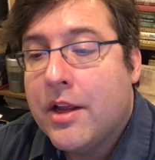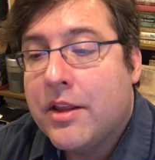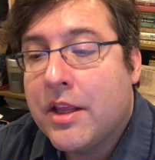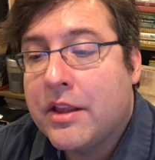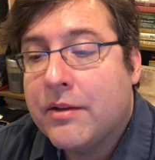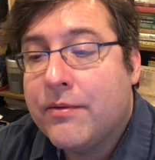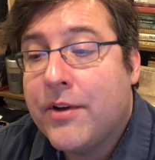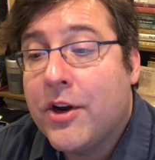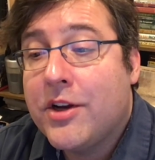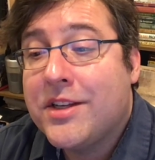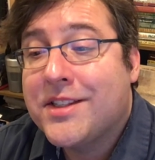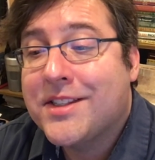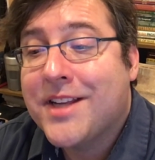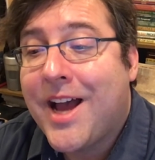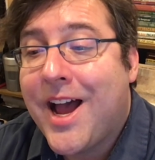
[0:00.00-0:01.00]
that the very
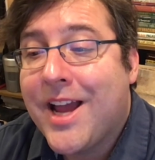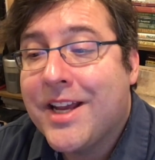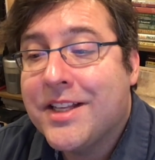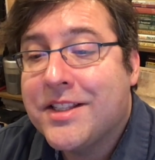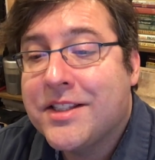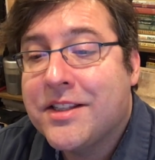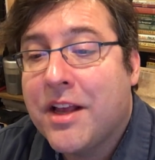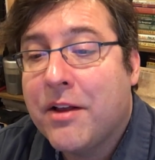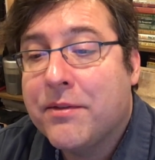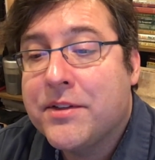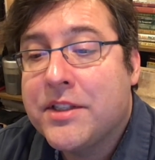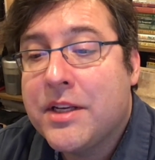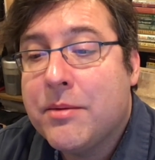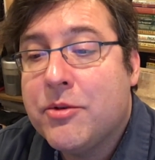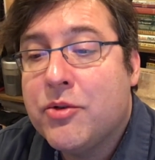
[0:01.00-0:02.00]
sky itself
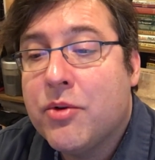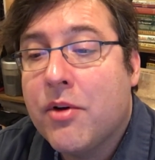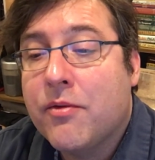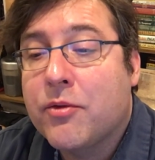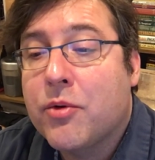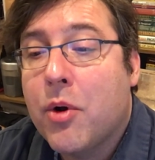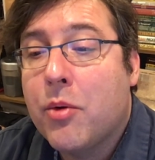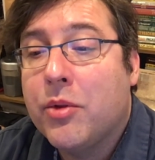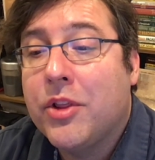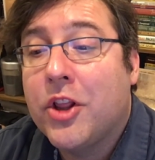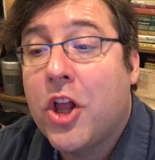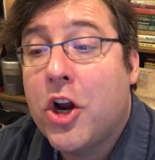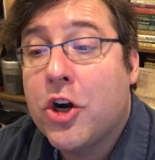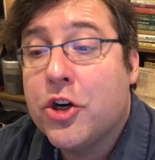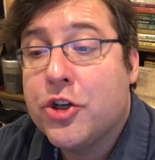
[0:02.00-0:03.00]
seemed to have grown
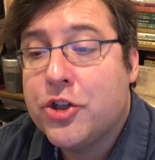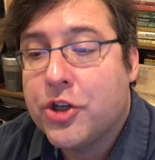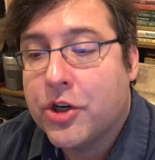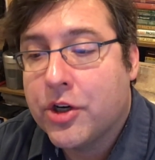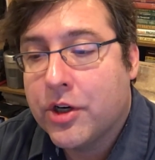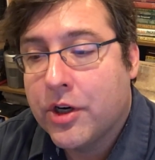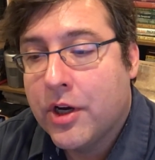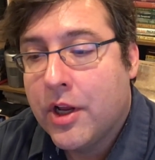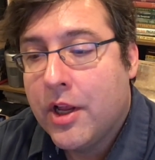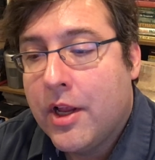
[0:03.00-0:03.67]
larger,